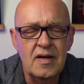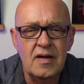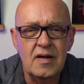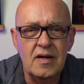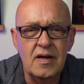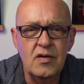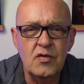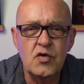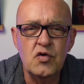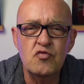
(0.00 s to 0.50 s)

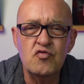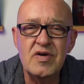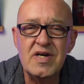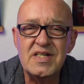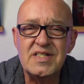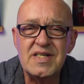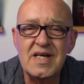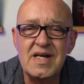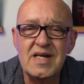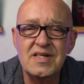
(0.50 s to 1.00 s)
local
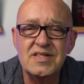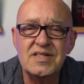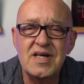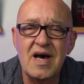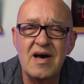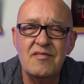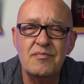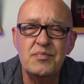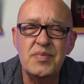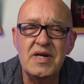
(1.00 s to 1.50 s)
resellers
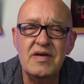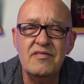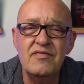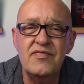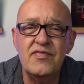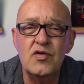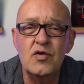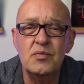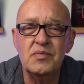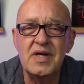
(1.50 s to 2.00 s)
have been
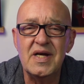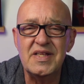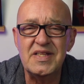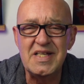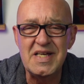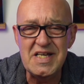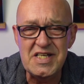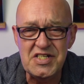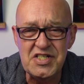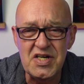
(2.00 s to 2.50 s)
informed that
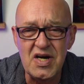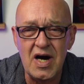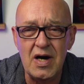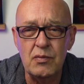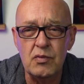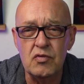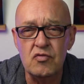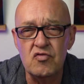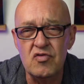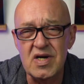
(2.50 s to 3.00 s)
DJI
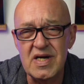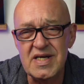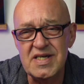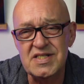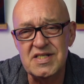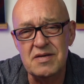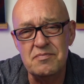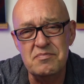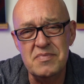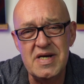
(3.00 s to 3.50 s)
will
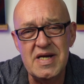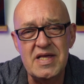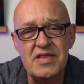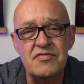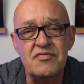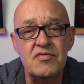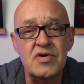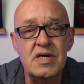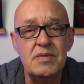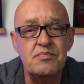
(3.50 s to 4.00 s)
release the Mini
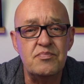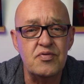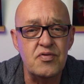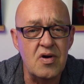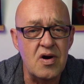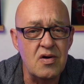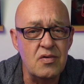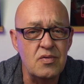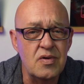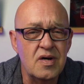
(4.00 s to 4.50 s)
3
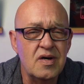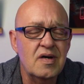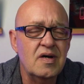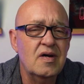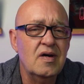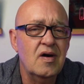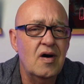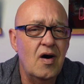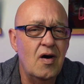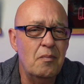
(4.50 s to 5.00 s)
Pro
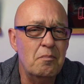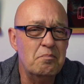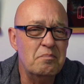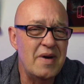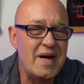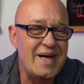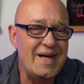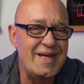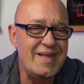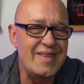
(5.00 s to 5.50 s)
on
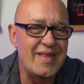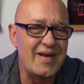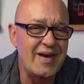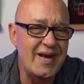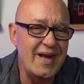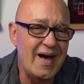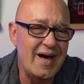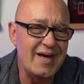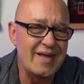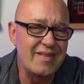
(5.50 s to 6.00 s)
May the
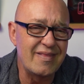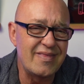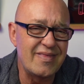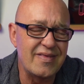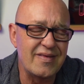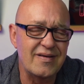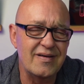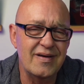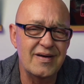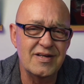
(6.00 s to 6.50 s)

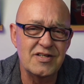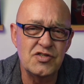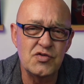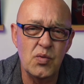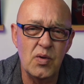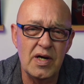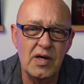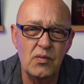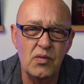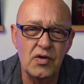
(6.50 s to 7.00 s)
9th at
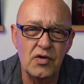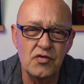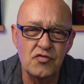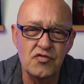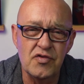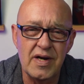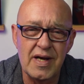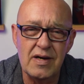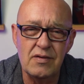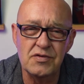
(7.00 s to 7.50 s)

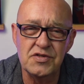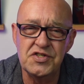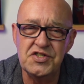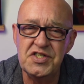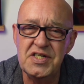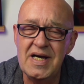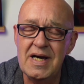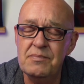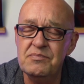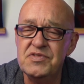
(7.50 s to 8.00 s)
2100 hours
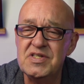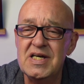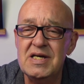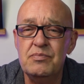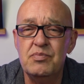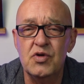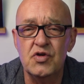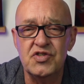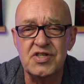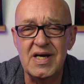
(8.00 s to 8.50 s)

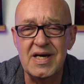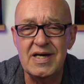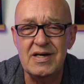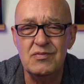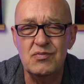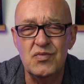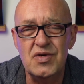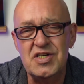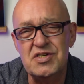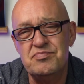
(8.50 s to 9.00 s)
GMT
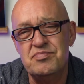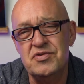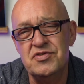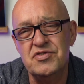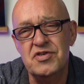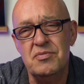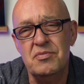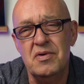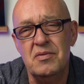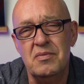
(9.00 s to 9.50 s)
+8, which
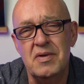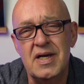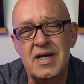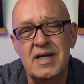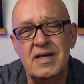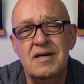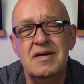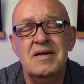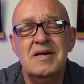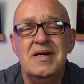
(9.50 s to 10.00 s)

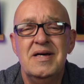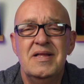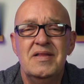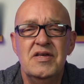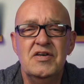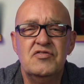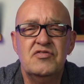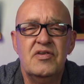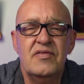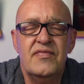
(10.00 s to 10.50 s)
presumably
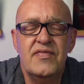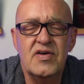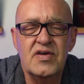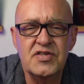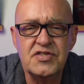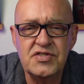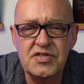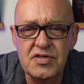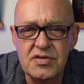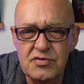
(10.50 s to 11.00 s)
this
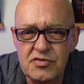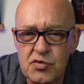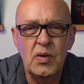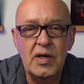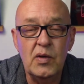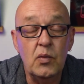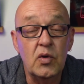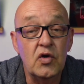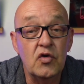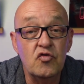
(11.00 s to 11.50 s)
refers to
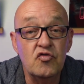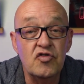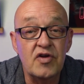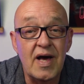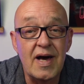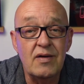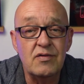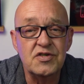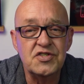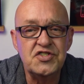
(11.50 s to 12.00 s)
2100
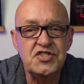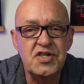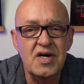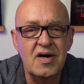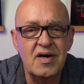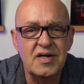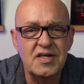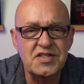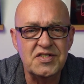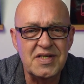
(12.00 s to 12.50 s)
hours
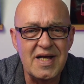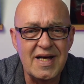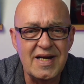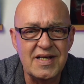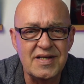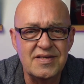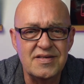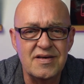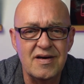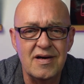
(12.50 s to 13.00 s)
China
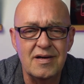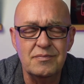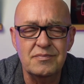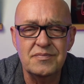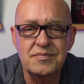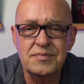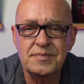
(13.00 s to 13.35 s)
Standard Time.